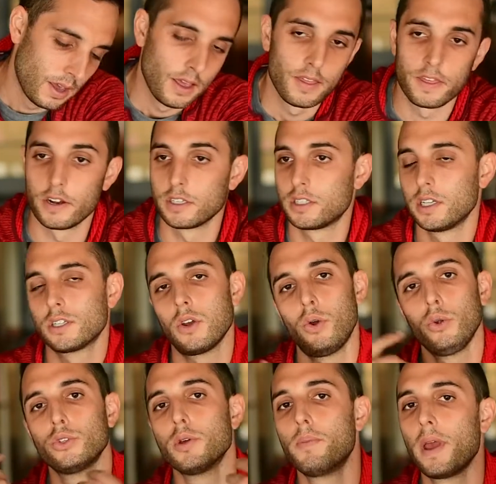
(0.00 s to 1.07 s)
there's this whole
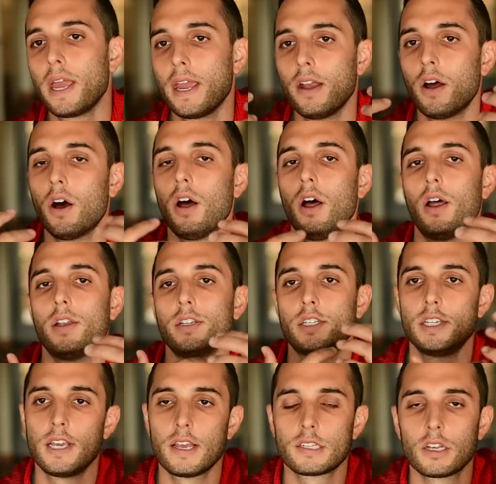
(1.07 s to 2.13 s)
debate on
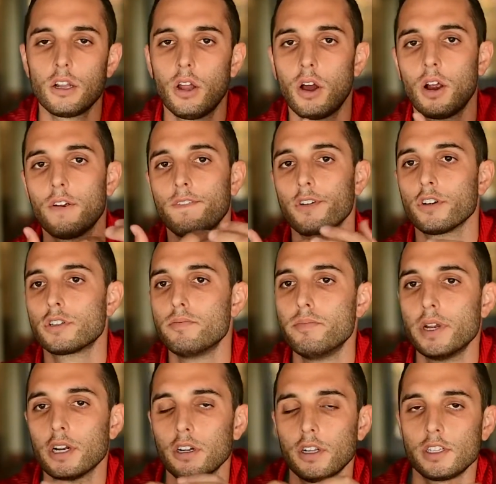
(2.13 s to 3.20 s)
DSLR versus
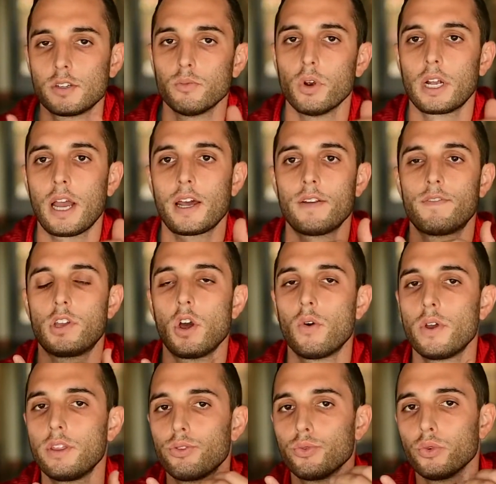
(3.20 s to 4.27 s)
mirrorless, and we're kind of
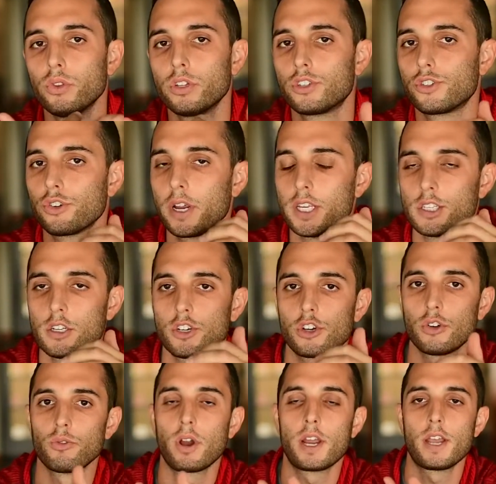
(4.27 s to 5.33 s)
going through this transition
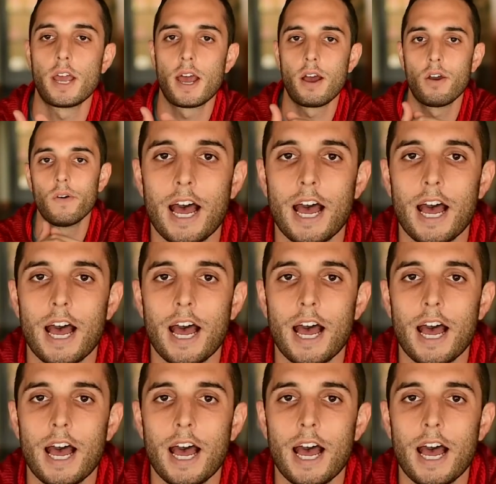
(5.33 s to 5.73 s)
right now.